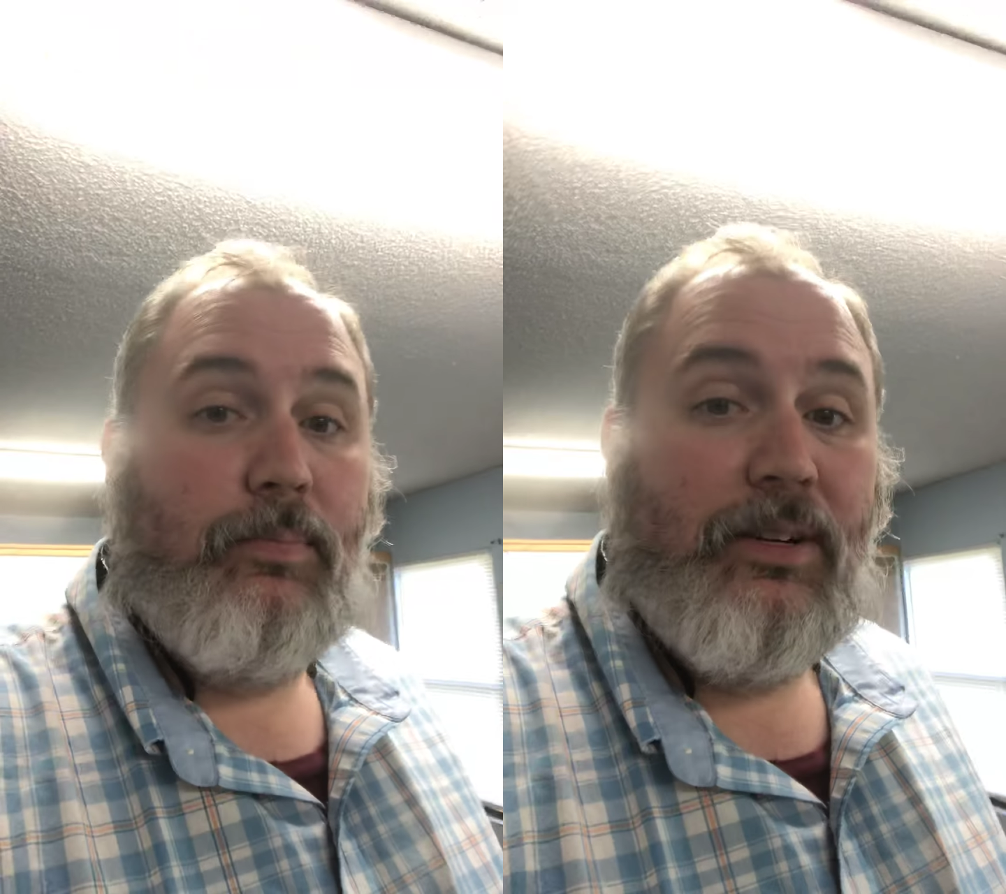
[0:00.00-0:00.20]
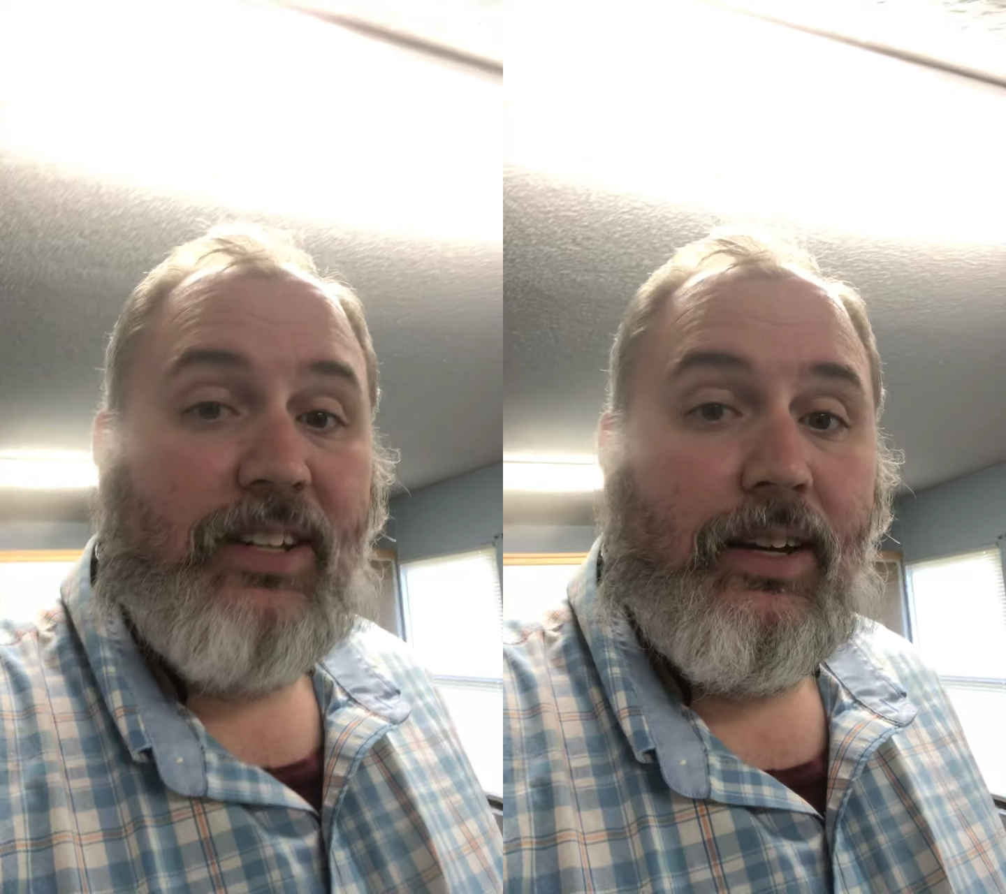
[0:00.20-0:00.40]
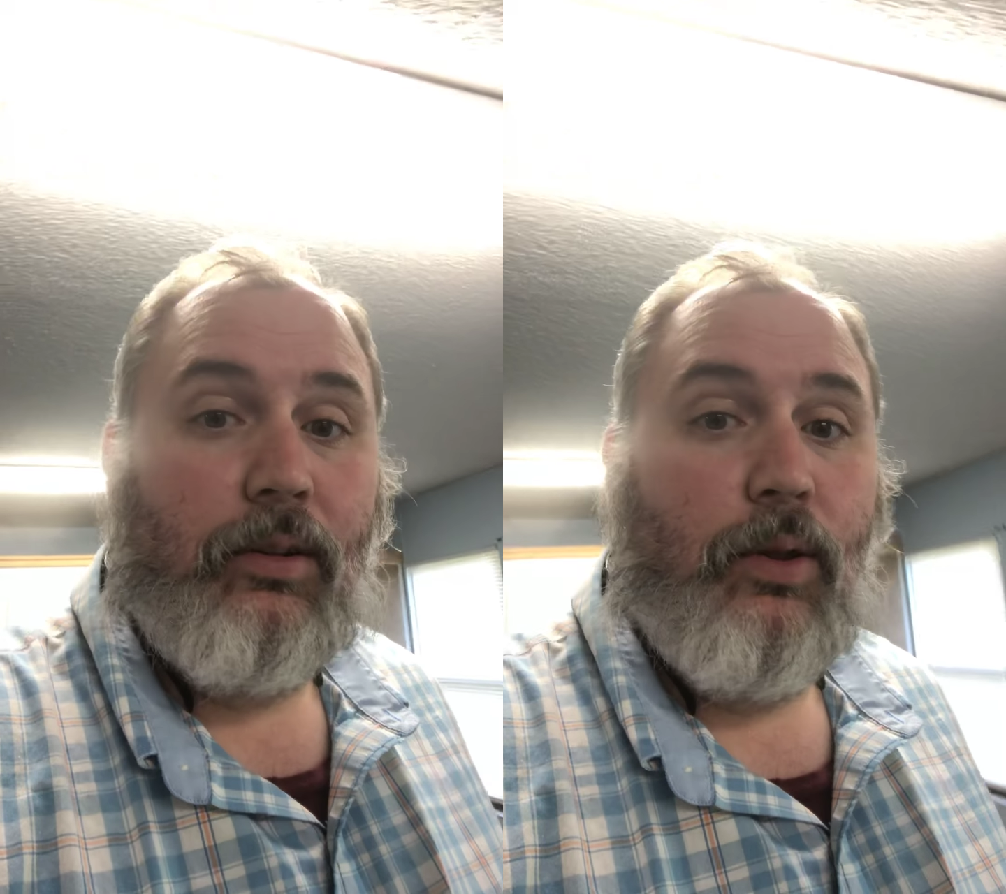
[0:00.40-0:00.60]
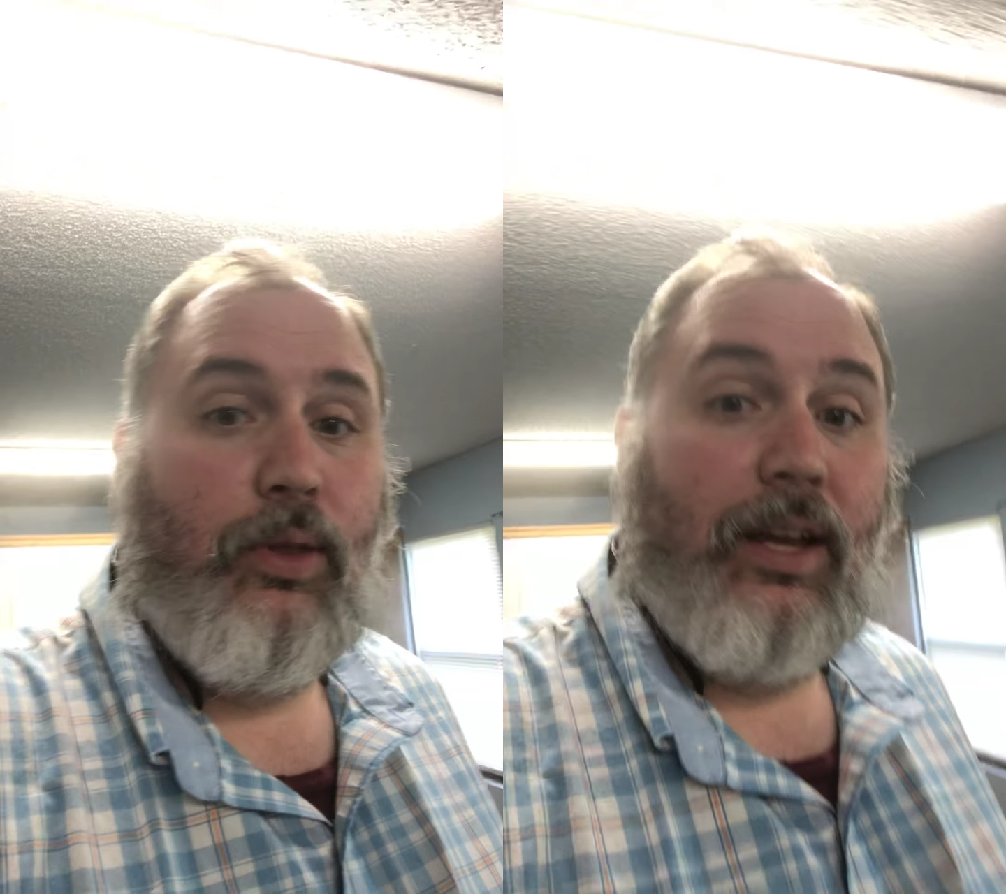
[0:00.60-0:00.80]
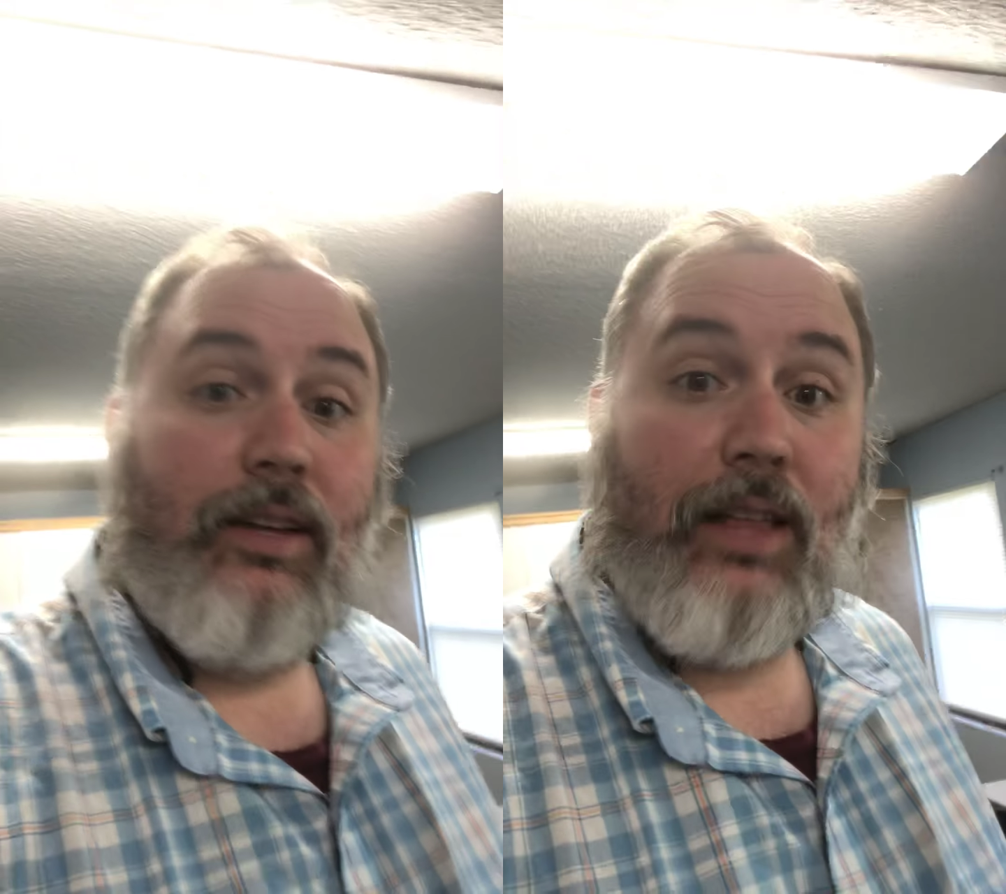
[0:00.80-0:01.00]
particular
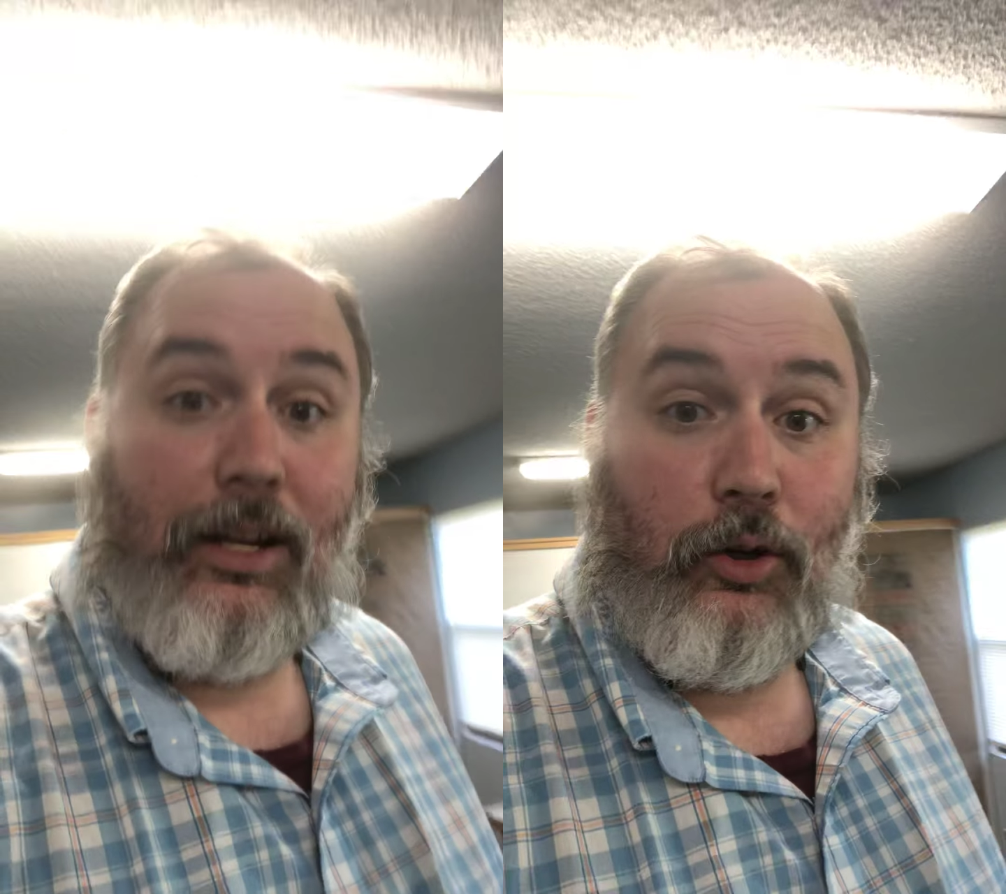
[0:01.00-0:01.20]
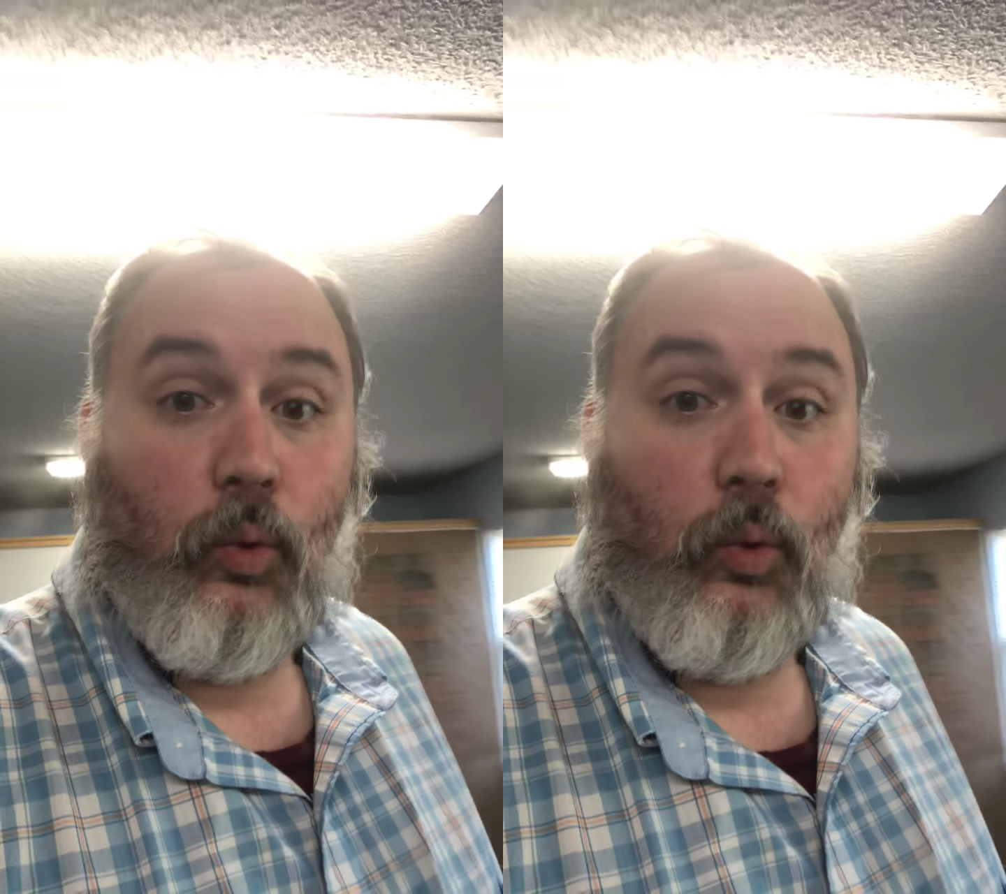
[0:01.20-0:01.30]
thing that you're